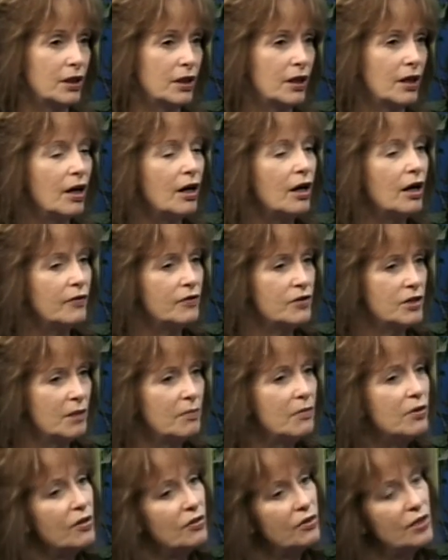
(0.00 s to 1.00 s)
of some of
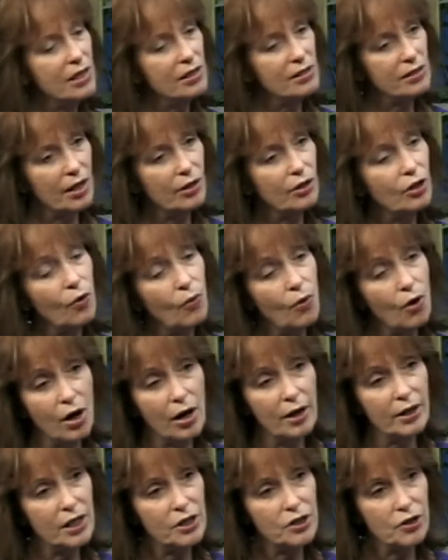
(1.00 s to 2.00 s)
the things that go on
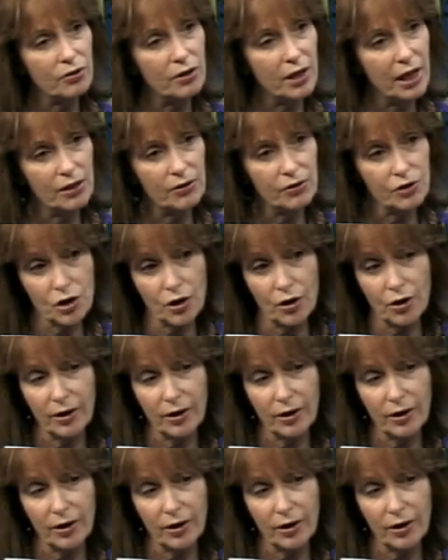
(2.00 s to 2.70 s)
in your natal chart.